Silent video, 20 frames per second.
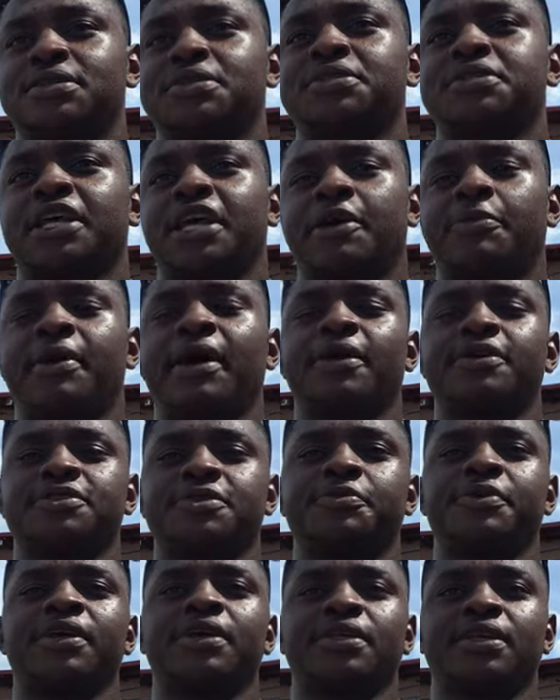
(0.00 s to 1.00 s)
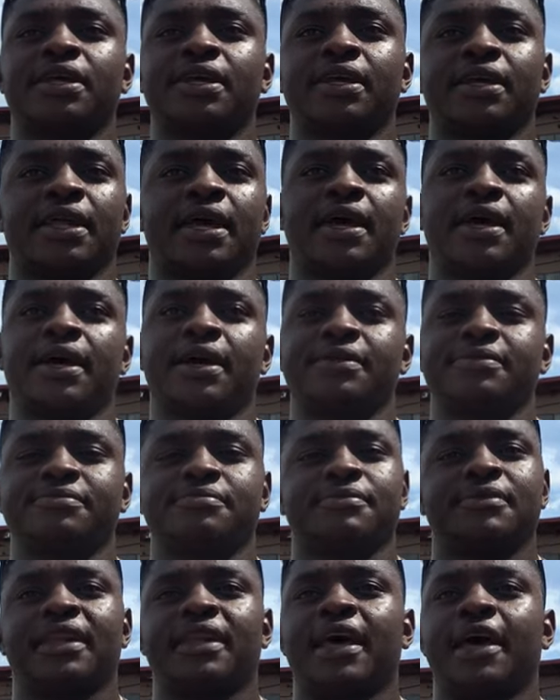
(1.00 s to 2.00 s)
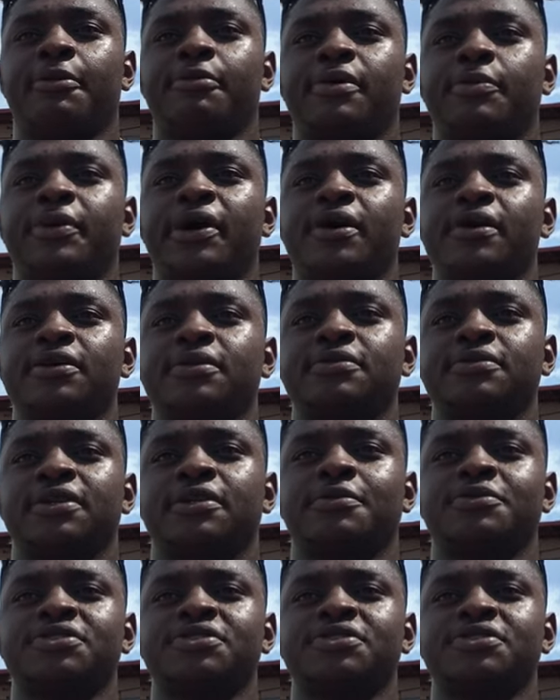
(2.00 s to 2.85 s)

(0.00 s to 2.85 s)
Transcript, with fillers: Yeah. Staying back is a big thing, and I, I have my power